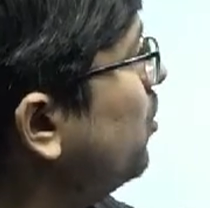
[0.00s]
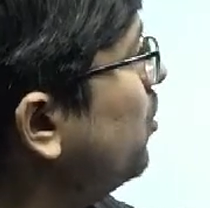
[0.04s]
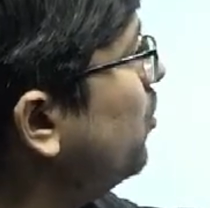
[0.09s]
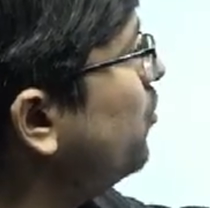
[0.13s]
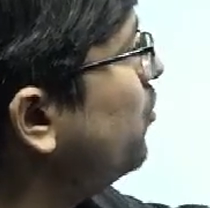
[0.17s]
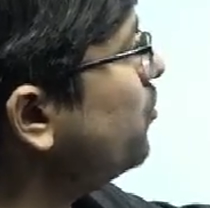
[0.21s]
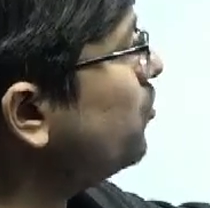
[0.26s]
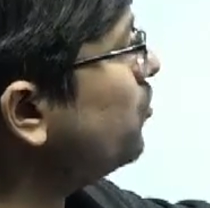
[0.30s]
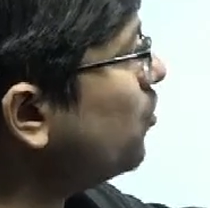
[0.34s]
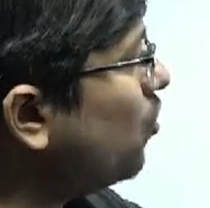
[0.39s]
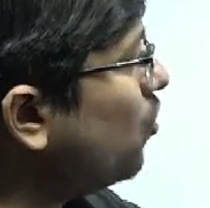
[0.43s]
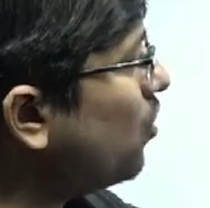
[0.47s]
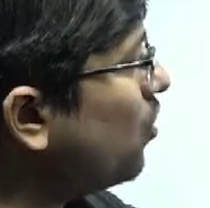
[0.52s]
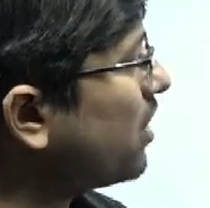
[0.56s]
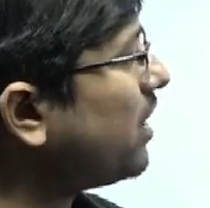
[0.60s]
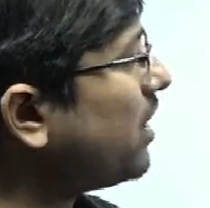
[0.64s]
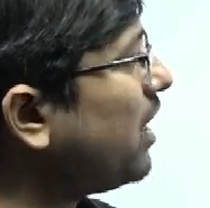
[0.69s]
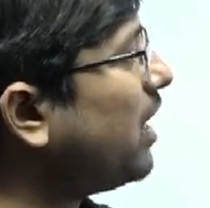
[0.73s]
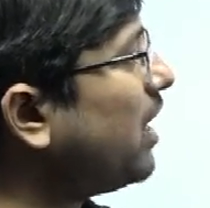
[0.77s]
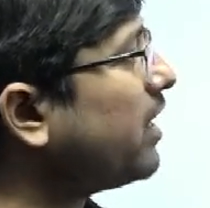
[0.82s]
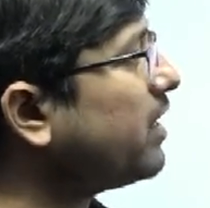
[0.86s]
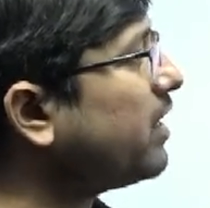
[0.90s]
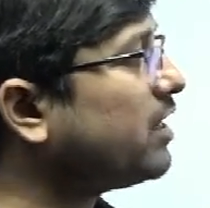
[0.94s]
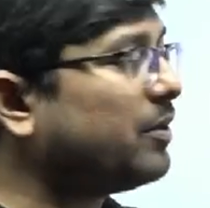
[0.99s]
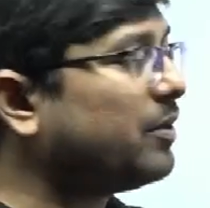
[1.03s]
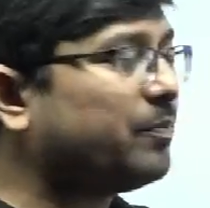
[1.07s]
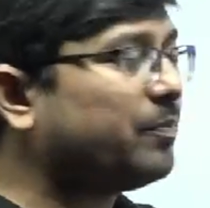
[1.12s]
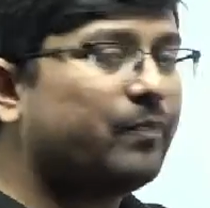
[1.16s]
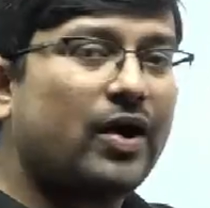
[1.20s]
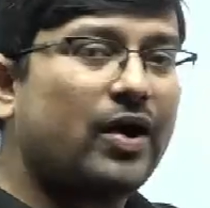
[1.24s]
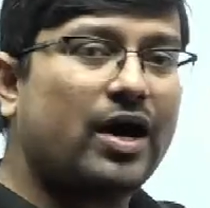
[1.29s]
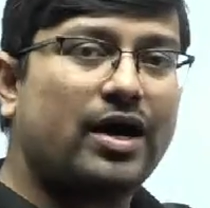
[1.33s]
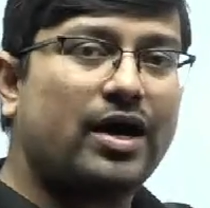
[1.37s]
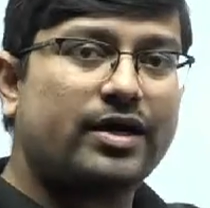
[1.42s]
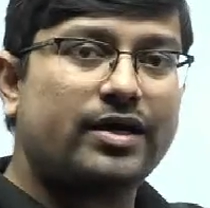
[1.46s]
no car
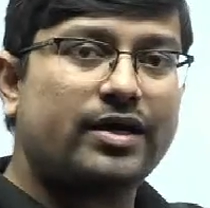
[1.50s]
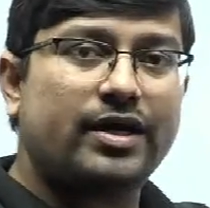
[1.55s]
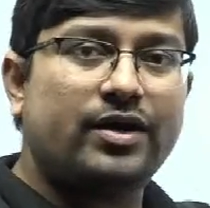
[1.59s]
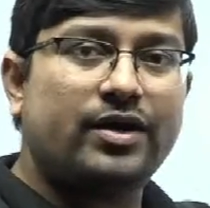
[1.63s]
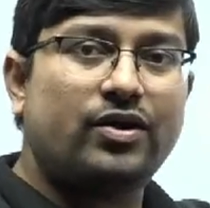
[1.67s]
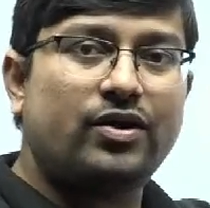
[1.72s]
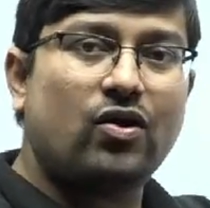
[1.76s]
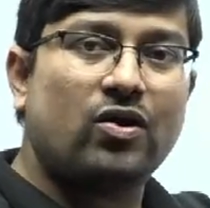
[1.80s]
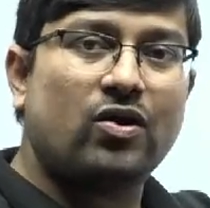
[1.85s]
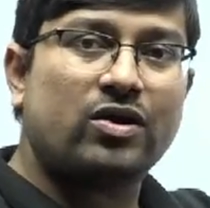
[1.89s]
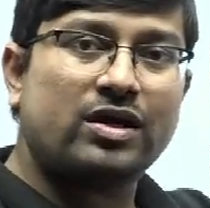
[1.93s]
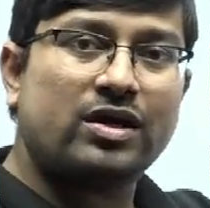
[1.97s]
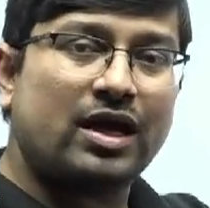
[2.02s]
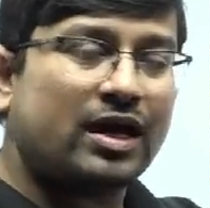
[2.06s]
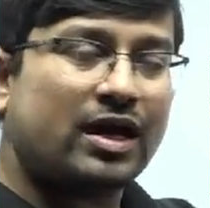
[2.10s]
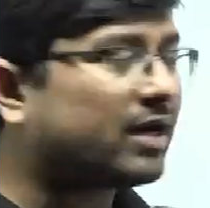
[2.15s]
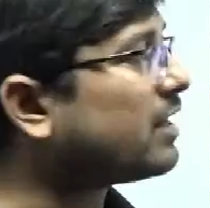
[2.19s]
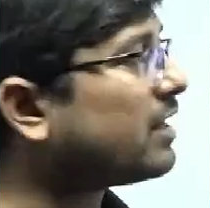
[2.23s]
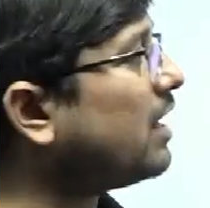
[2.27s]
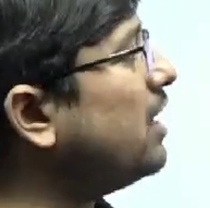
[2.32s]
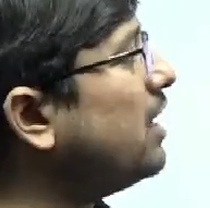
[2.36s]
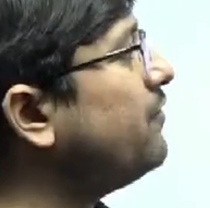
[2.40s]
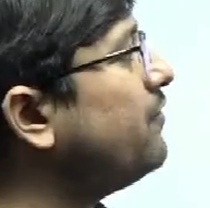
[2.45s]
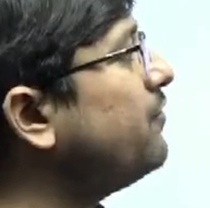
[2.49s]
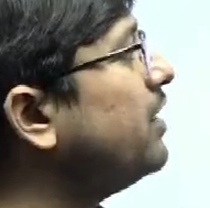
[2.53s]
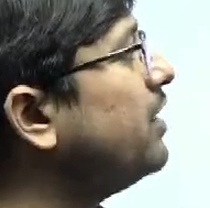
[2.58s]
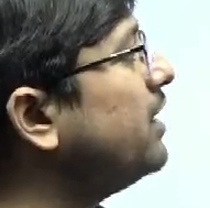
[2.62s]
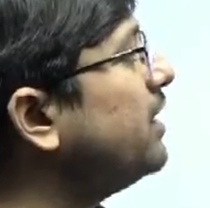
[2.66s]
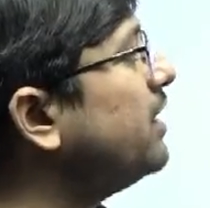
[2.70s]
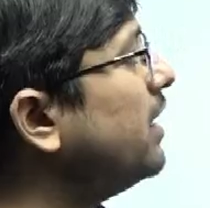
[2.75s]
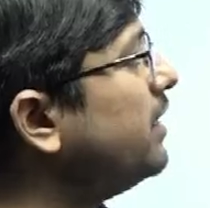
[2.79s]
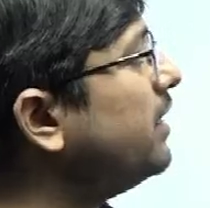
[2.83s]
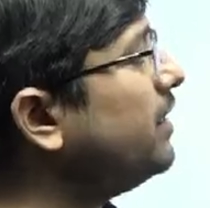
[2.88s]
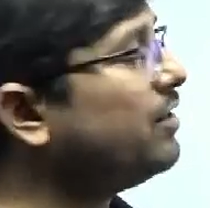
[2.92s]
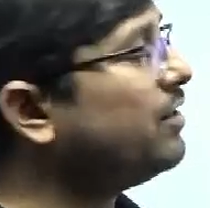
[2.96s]
departed or arrived
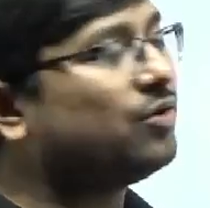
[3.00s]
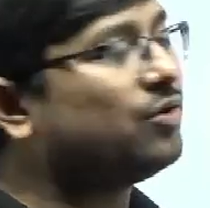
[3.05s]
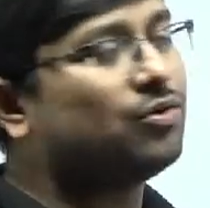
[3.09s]
in any